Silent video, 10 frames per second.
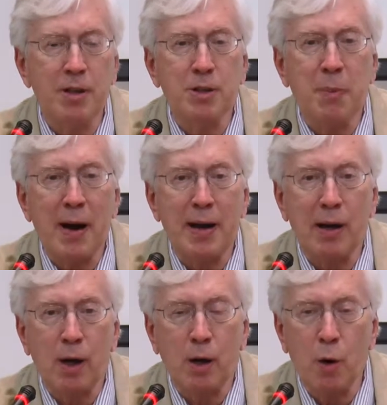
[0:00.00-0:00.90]
by
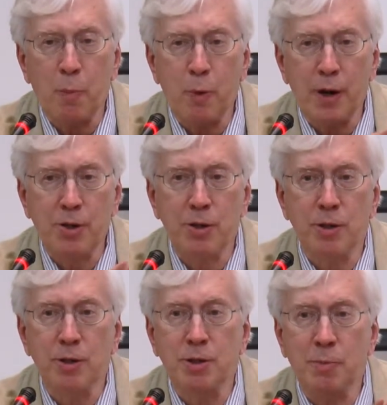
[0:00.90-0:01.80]

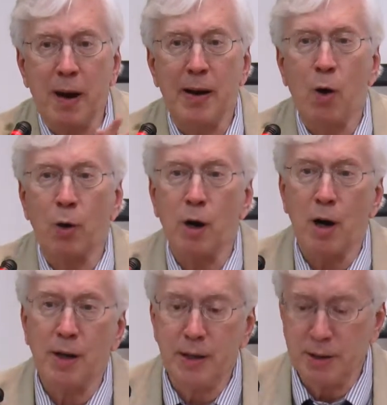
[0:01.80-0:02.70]
corporations, by
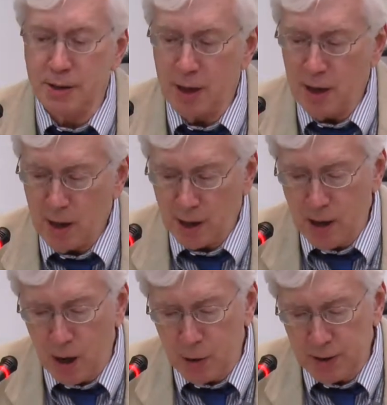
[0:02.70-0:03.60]
oligarchies,
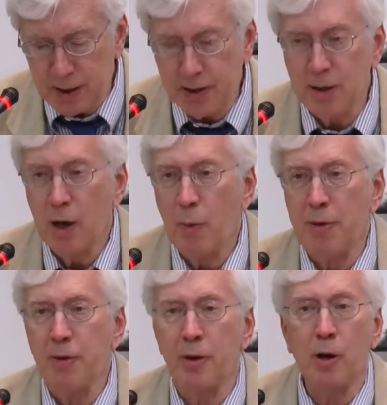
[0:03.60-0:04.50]
autocracies,
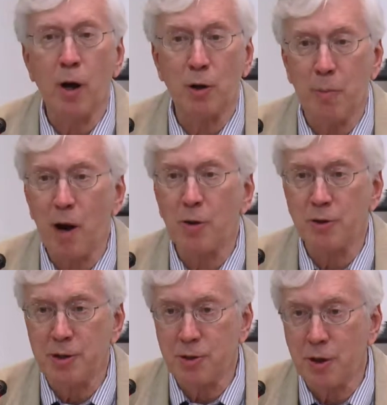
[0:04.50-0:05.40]
whether they're called
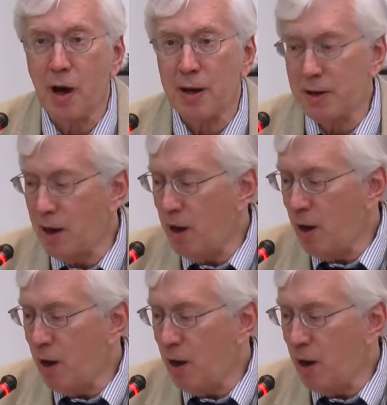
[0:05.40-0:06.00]
democracies or not.